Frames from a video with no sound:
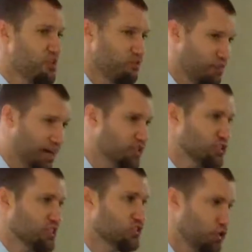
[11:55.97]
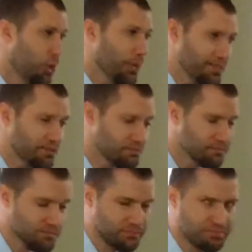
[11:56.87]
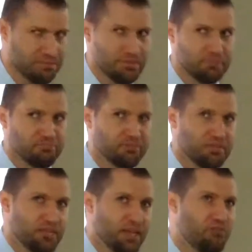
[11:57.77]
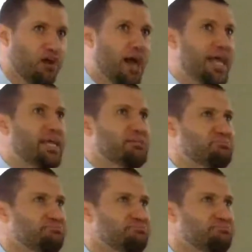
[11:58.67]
function to it. If I